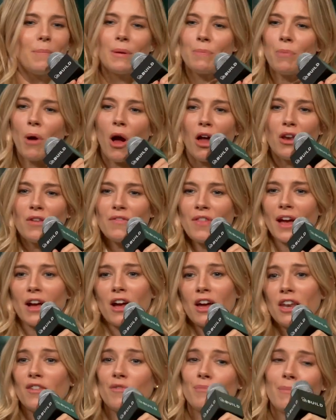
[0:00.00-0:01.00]
be part of that
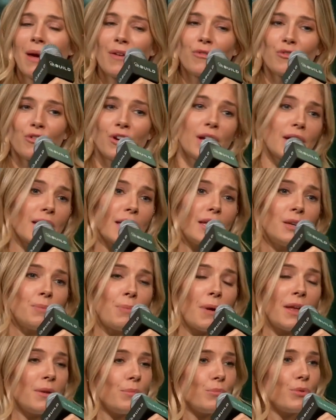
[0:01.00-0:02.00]
kind of maverick,
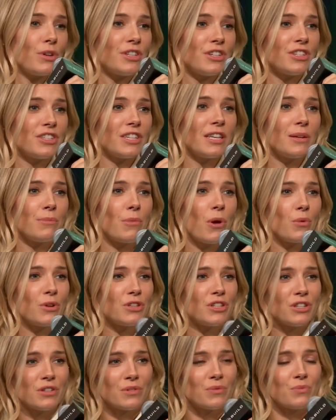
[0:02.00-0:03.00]
independent British cinema,
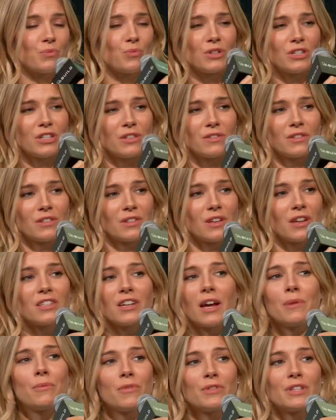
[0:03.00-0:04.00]
which is a
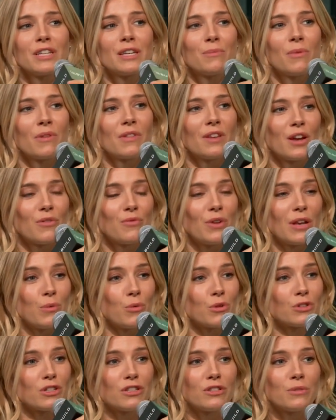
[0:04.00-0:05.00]
type of cinema that I really
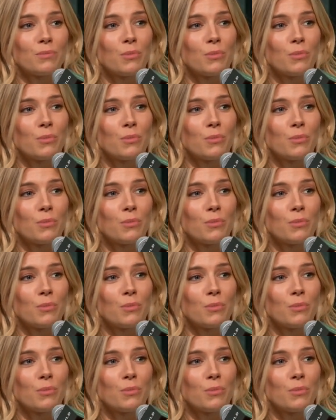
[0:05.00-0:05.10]
want to